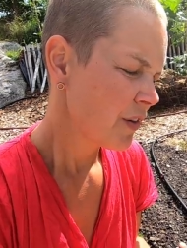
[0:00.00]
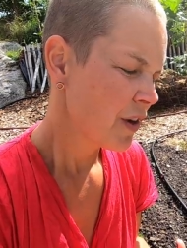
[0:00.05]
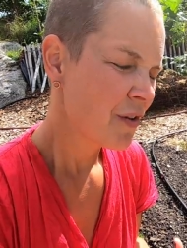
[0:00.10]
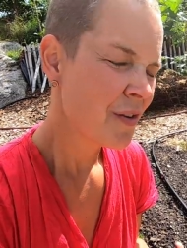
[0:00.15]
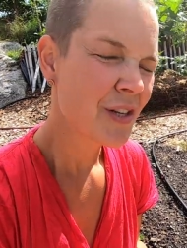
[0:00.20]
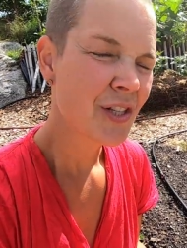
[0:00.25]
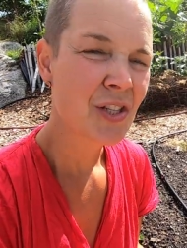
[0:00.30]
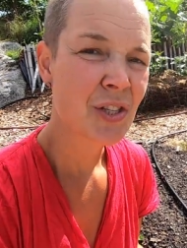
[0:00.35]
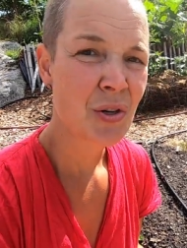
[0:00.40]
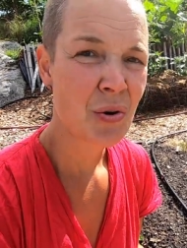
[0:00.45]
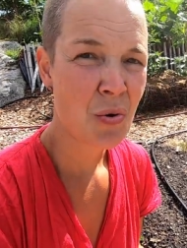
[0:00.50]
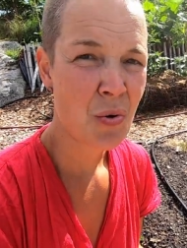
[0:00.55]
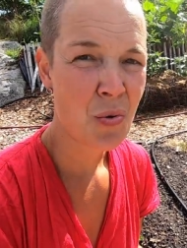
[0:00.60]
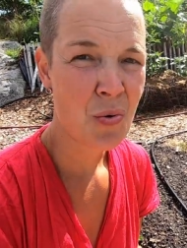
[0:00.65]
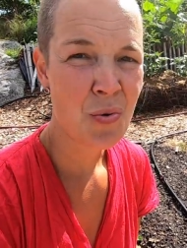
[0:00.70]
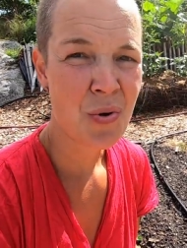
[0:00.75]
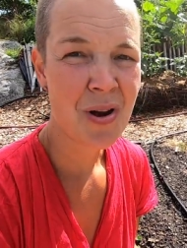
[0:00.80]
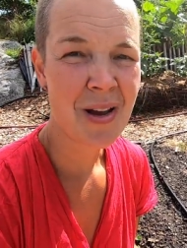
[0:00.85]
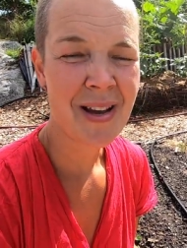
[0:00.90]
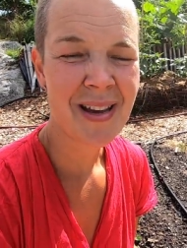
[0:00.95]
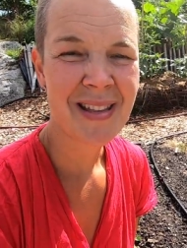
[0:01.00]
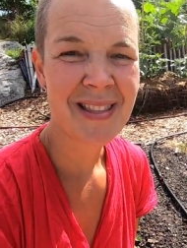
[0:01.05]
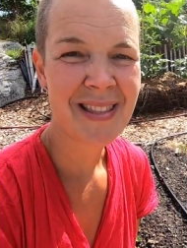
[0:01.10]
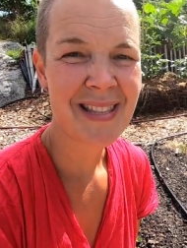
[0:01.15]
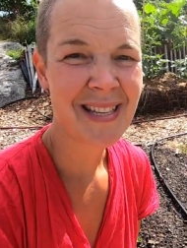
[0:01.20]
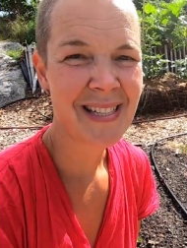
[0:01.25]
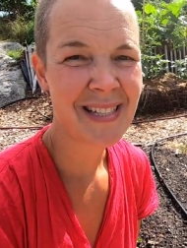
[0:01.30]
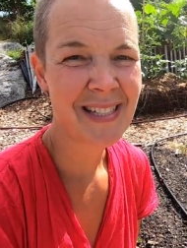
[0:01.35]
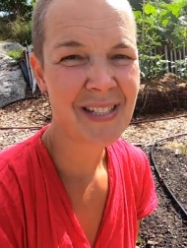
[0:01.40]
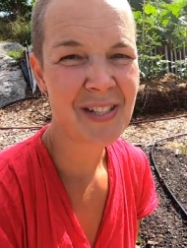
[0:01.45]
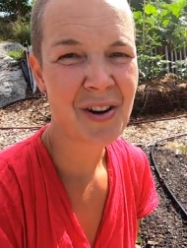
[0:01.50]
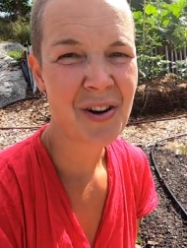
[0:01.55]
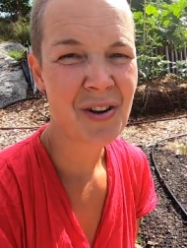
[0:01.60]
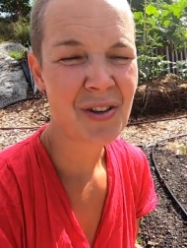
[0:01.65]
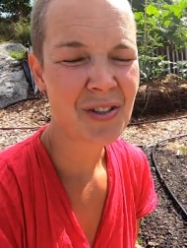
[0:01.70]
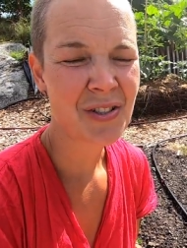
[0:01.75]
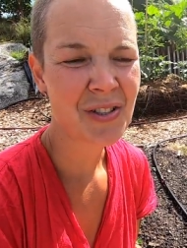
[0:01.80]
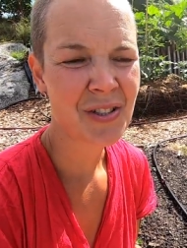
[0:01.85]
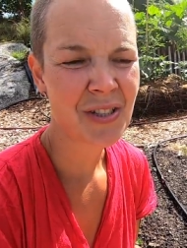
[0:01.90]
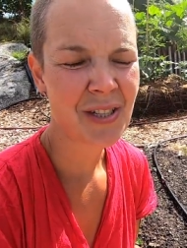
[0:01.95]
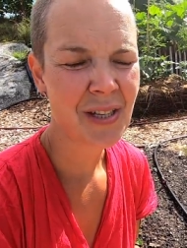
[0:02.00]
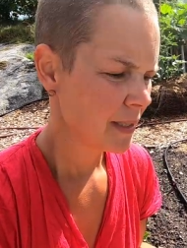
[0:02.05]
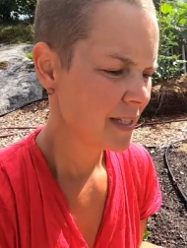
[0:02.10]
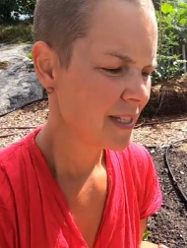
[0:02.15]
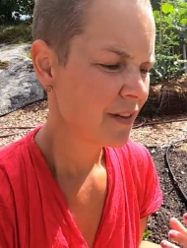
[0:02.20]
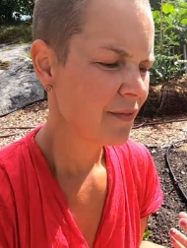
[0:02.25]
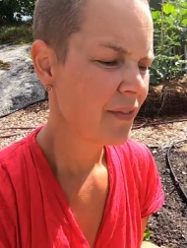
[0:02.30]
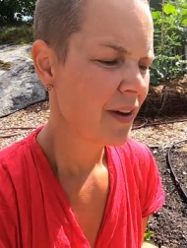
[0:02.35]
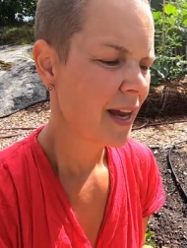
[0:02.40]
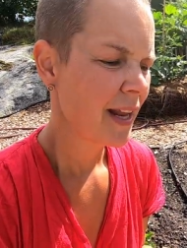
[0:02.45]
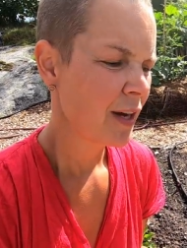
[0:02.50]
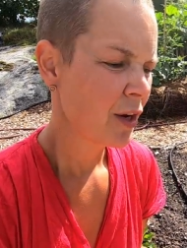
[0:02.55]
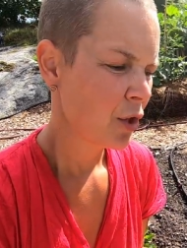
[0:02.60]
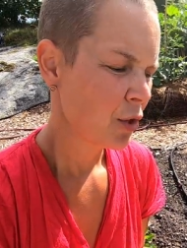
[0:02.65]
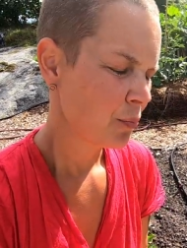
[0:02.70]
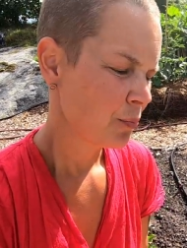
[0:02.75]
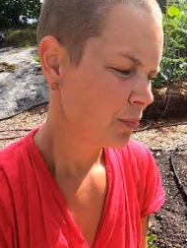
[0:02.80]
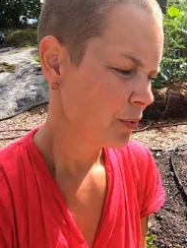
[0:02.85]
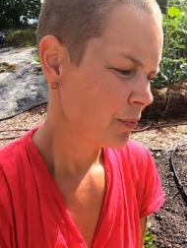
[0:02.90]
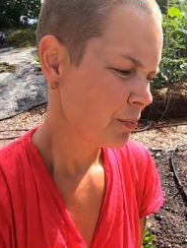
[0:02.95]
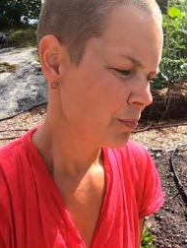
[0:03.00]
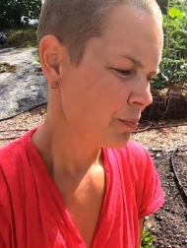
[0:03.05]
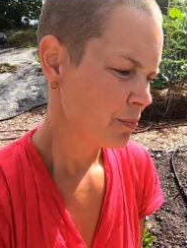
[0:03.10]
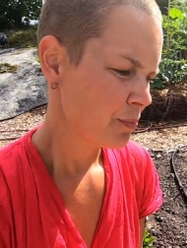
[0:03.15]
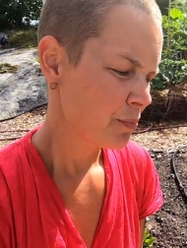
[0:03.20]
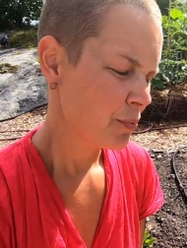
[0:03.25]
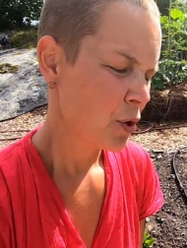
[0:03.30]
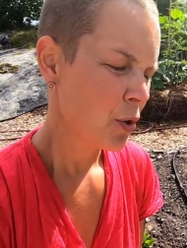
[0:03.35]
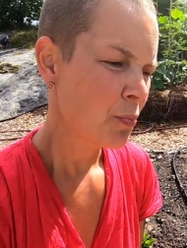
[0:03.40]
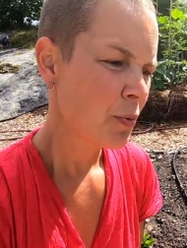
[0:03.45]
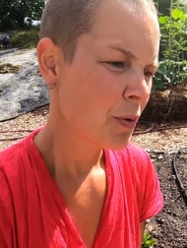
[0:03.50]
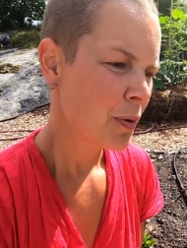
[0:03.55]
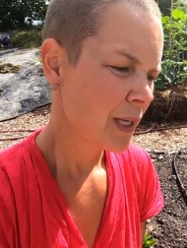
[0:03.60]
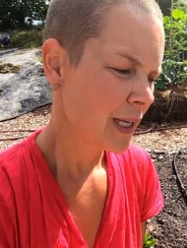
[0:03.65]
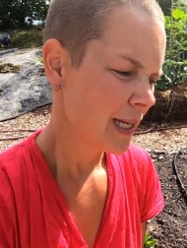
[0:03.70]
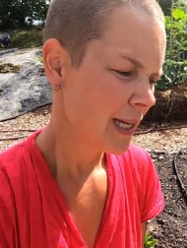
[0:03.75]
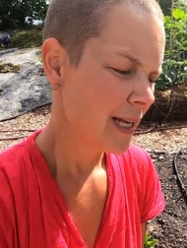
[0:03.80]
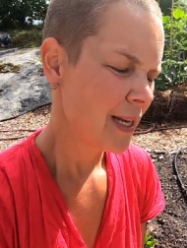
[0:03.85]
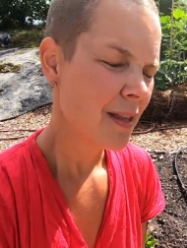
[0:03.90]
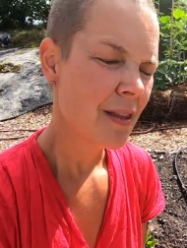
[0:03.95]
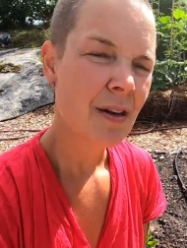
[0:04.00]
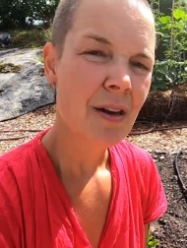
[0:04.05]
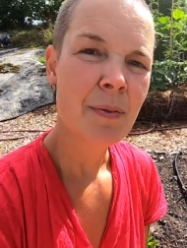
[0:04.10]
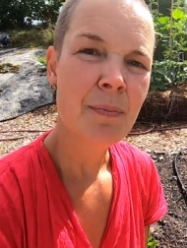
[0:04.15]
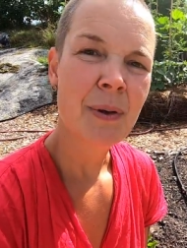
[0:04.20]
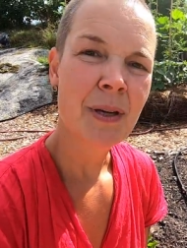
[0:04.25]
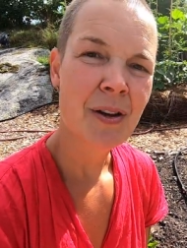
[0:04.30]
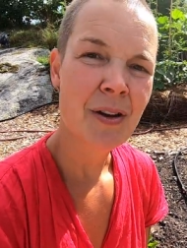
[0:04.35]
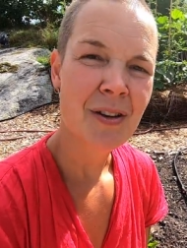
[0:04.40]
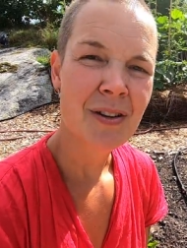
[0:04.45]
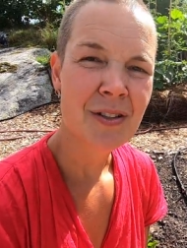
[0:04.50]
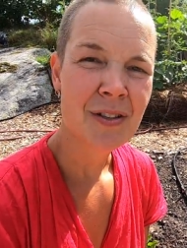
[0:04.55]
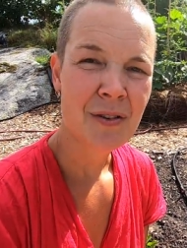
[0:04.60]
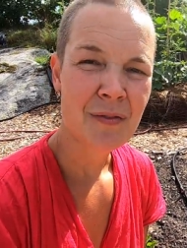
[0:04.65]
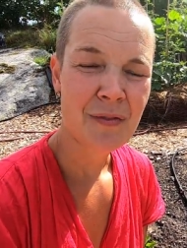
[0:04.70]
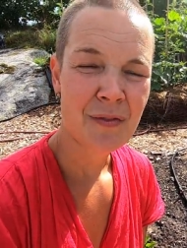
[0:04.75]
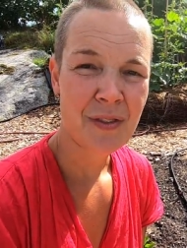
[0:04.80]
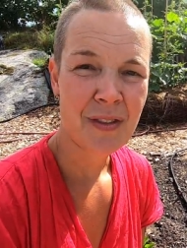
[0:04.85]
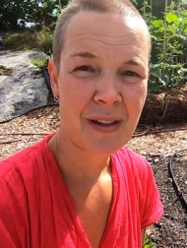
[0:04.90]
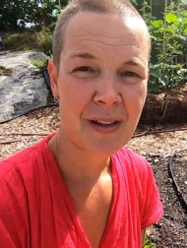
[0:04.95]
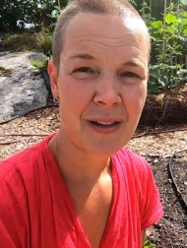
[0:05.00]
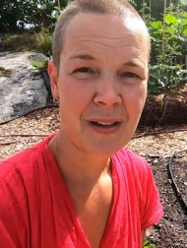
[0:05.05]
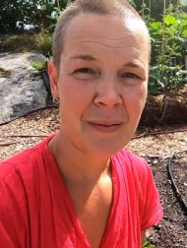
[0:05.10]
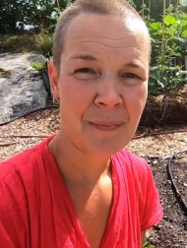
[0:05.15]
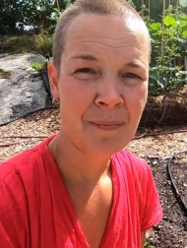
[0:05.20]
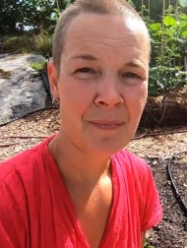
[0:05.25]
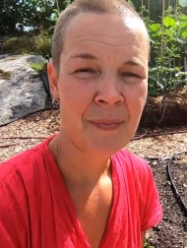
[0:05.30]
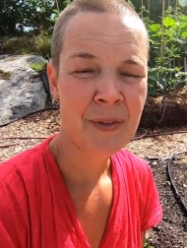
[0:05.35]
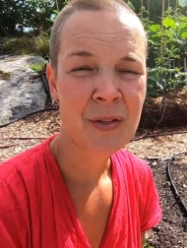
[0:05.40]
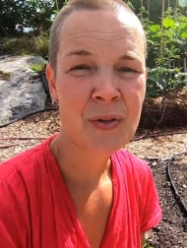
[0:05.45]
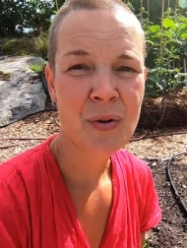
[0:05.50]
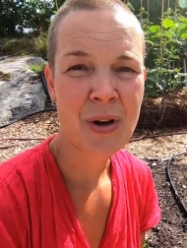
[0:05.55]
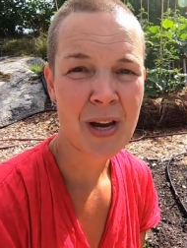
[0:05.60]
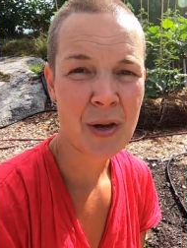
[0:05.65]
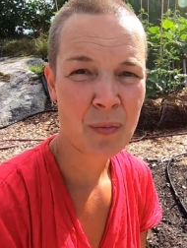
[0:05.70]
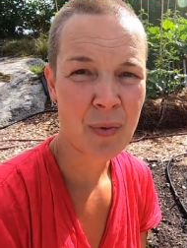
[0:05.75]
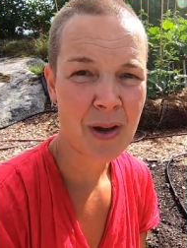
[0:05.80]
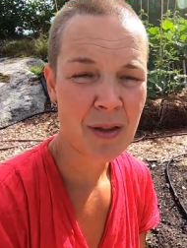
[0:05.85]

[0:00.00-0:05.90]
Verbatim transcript: very slow and did not develop properly either because of the dry